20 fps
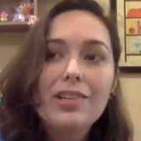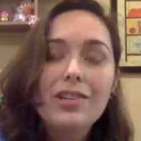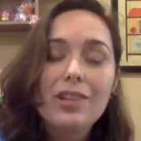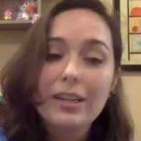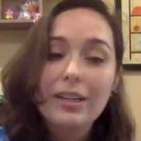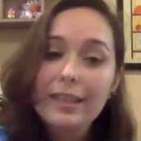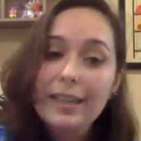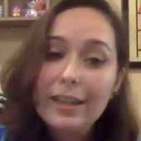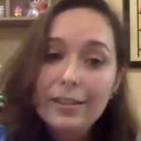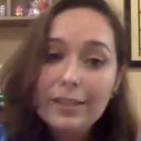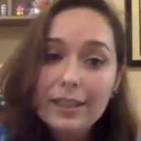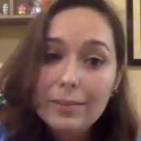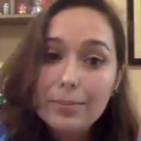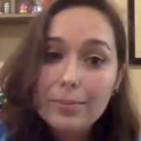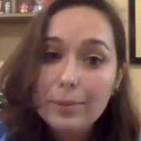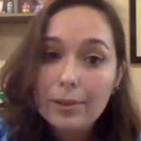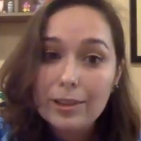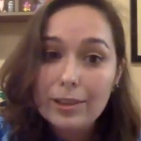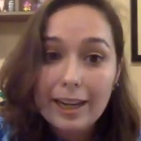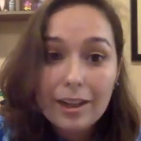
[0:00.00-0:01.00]
started out in
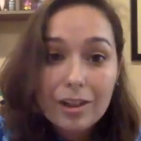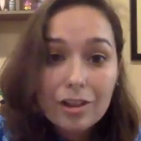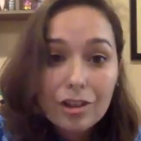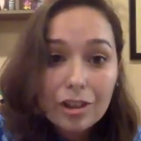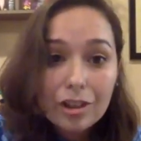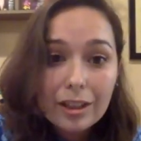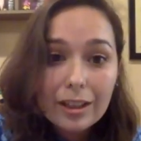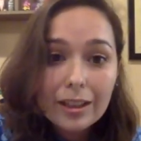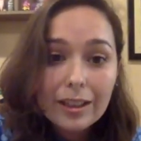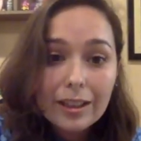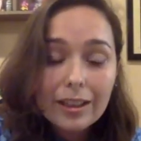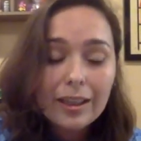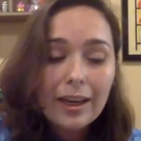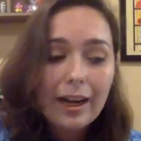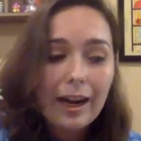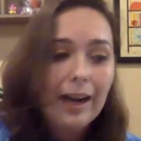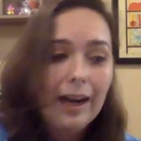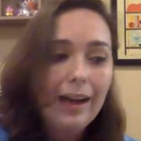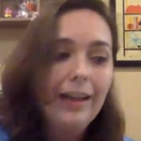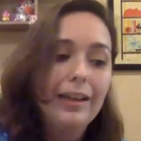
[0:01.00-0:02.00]
production.
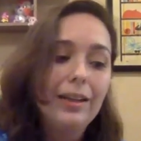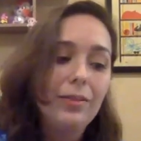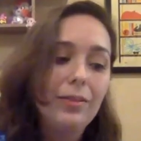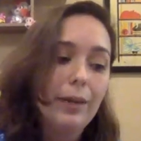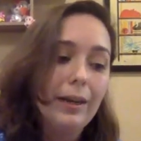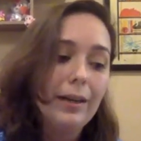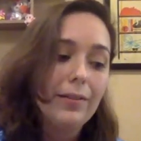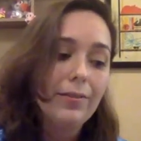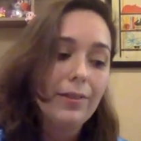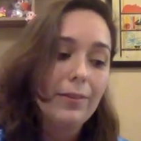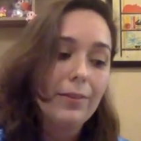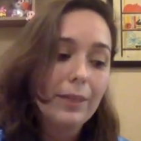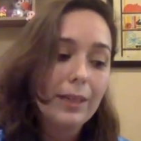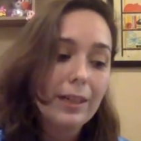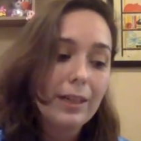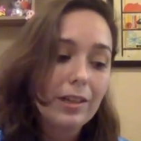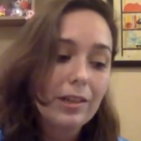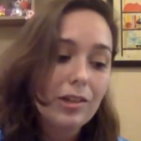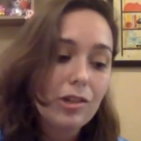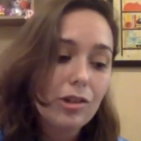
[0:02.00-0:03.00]
I went from
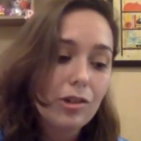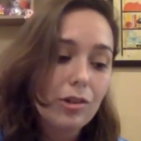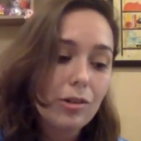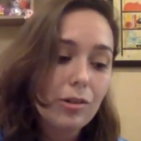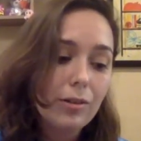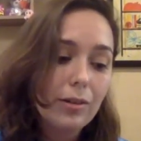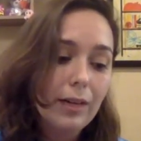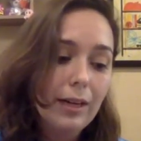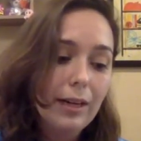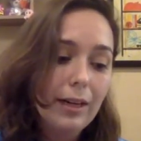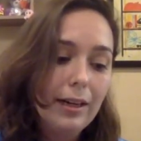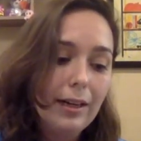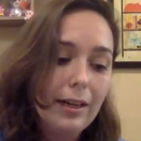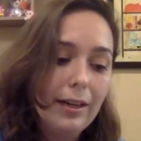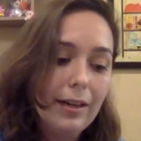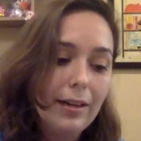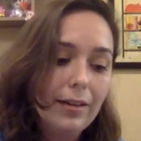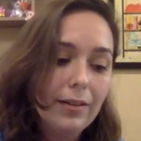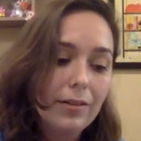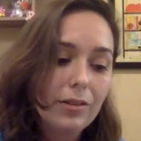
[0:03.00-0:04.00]
there to
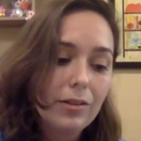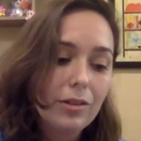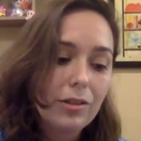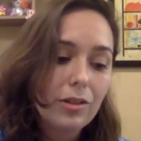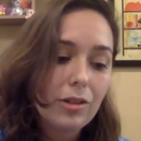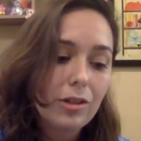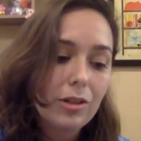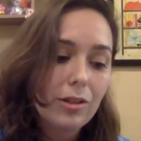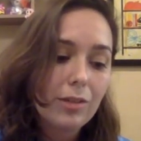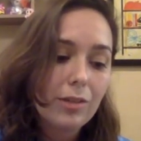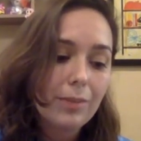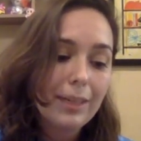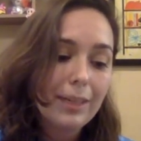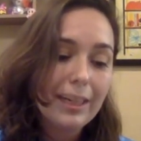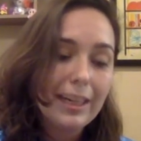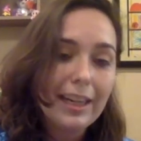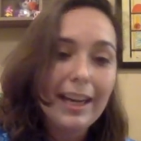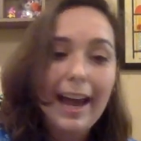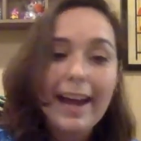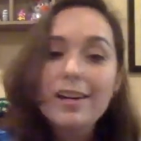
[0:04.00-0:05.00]

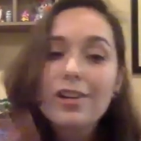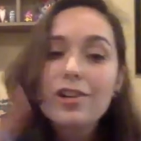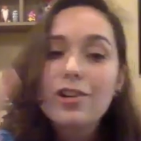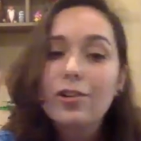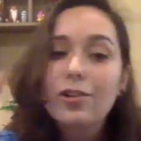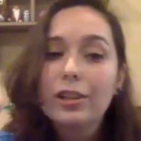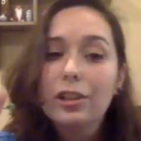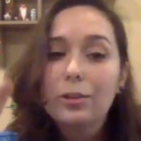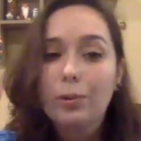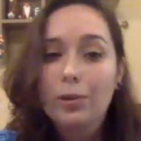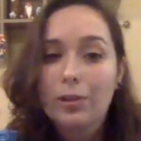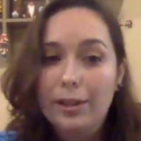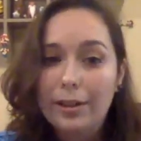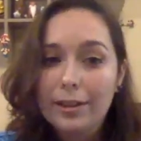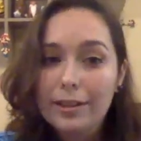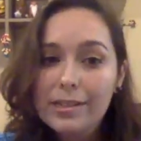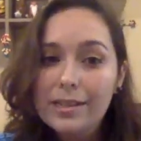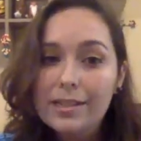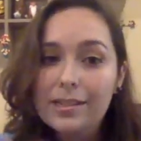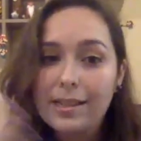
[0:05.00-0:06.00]
being an editorial board
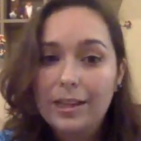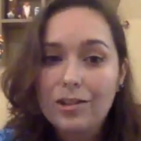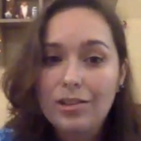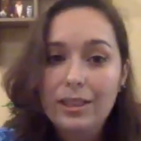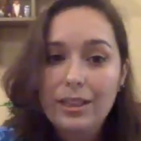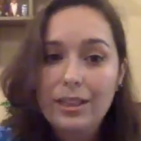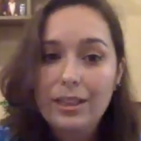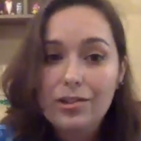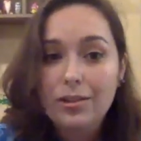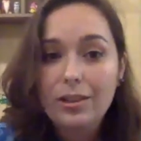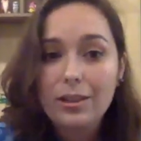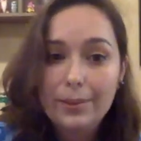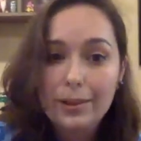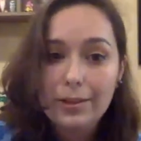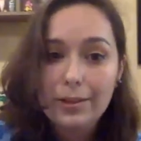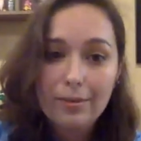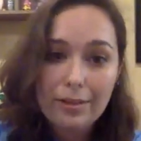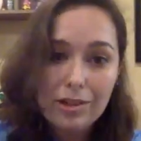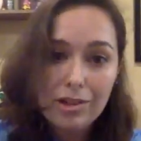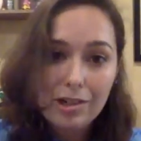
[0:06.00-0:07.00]
artist, essentially a
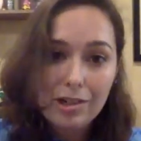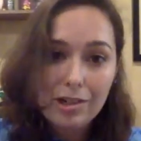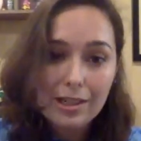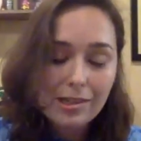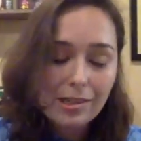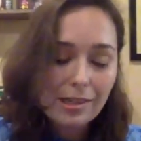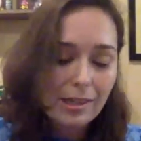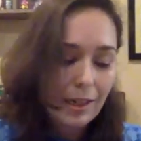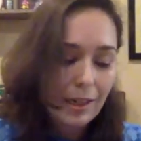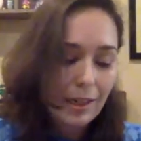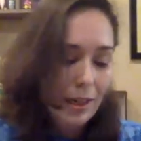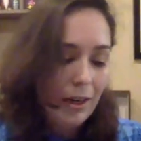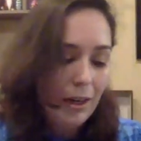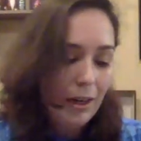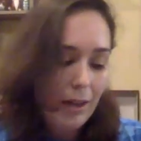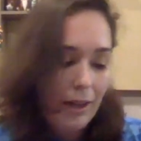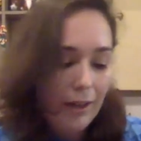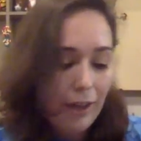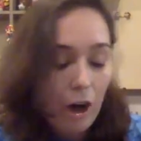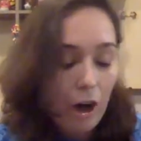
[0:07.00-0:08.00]
storyboard revisionist
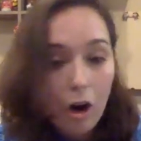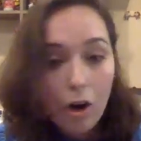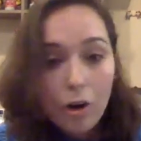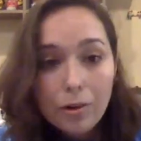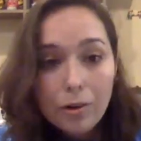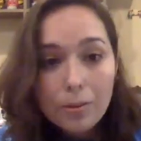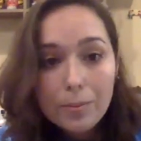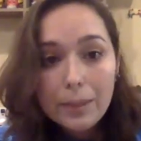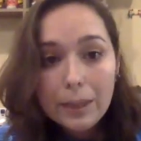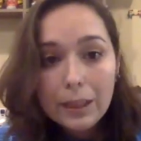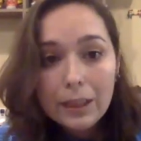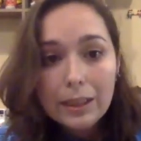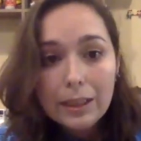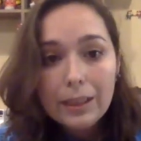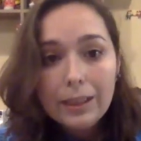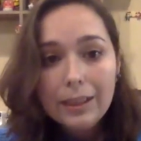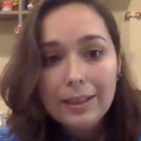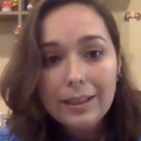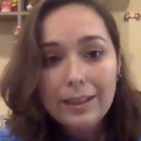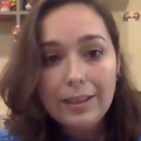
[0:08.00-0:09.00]
on Home,
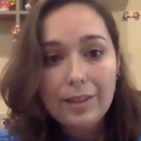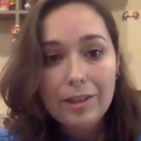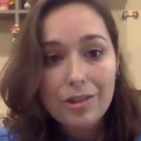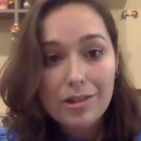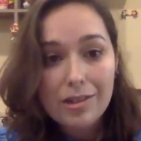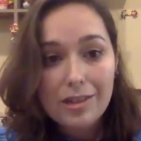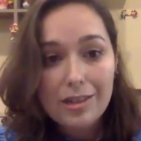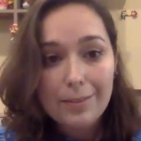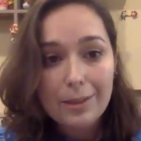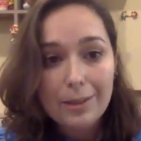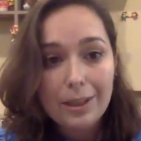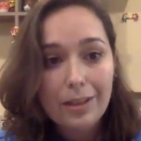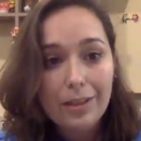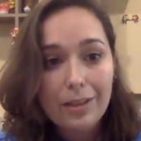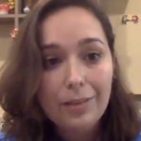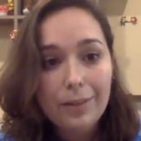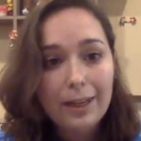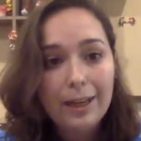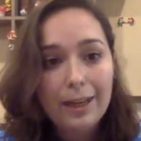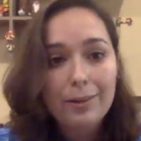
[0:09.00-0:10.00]
The Adventures of
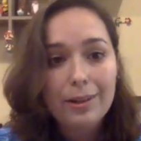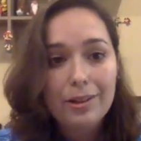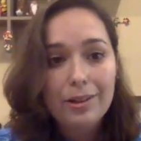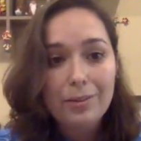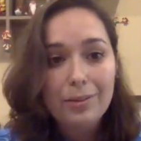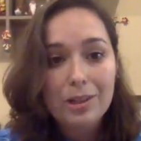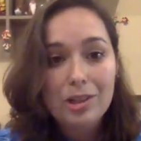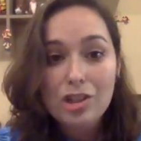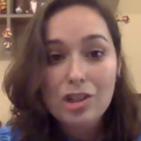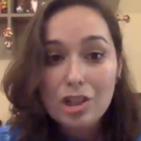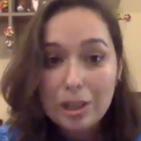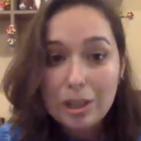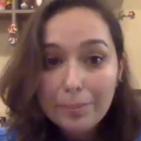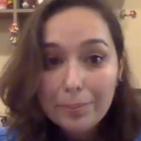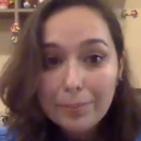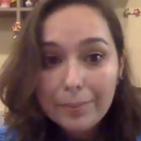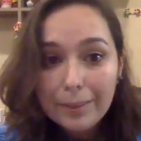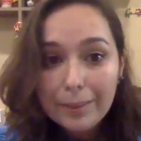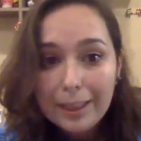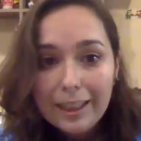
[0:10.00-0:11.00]
Tippano, where I worked with
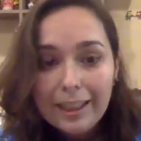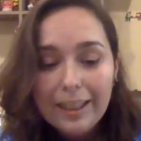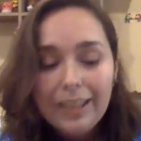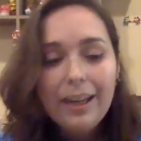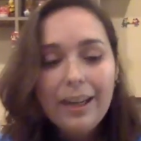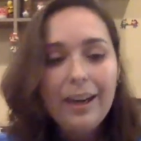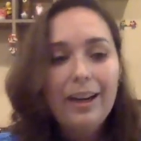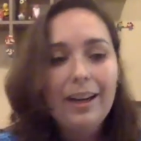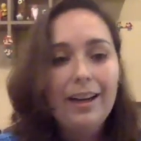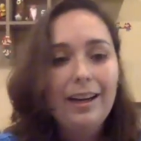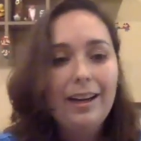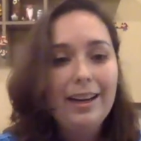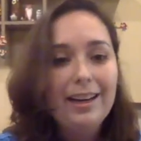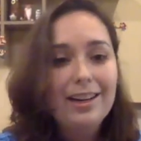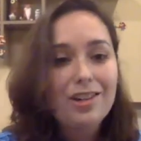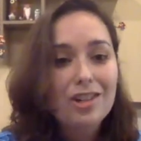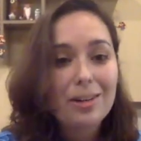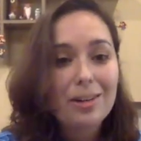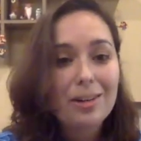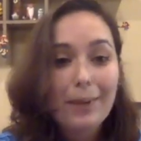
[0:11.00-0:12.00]
Jim.
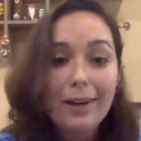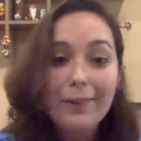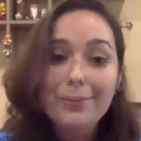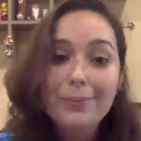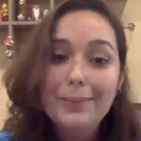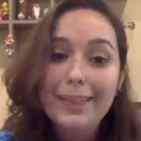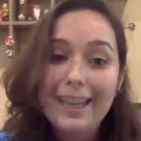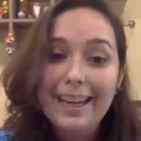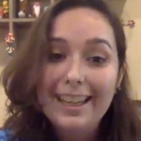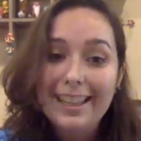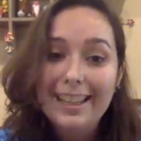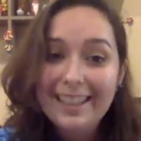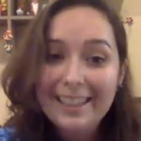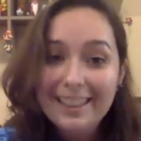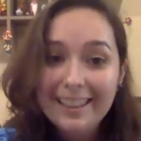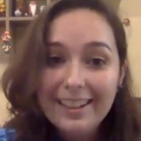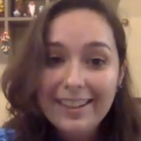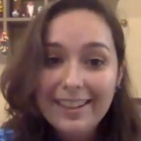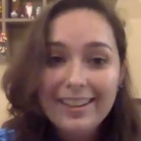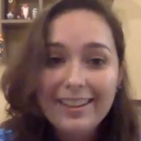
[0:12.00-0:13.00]
And Jim helped me get in
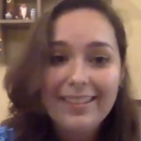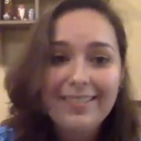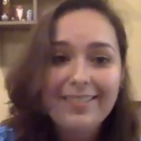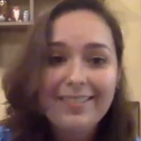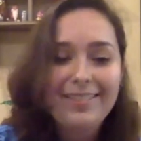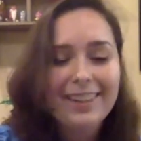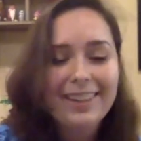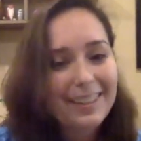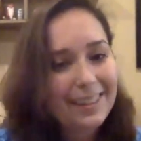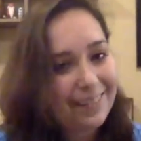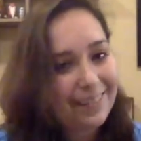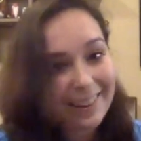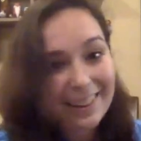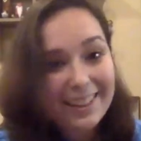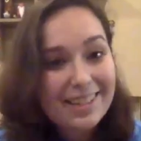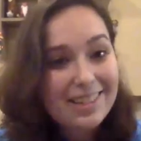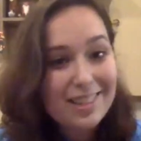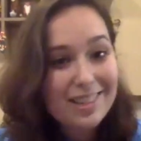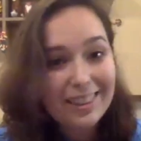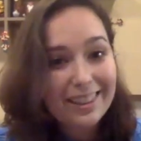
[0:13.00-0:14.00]
there in a very
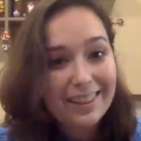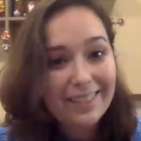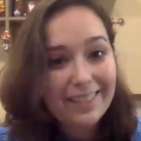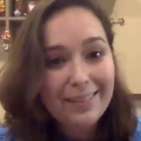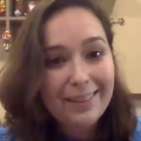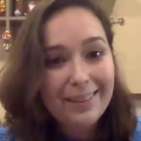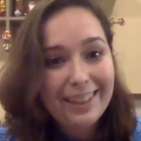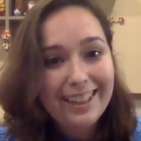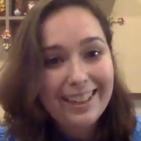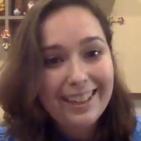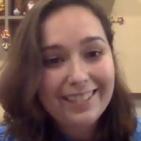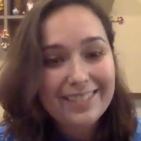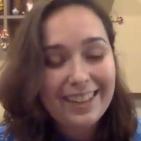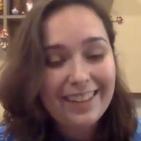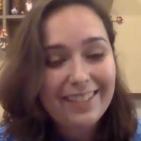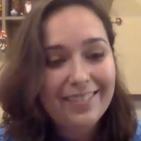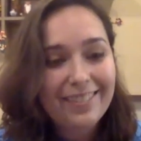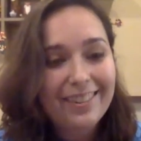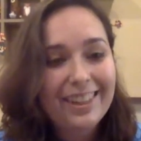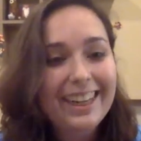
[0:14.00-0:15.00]
funny story that I have
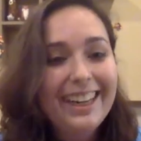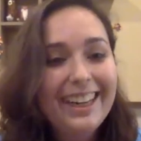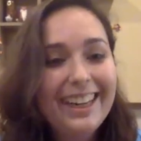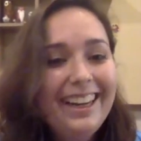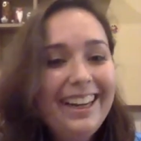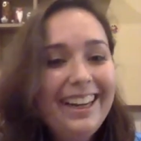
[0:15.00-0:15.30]
time for.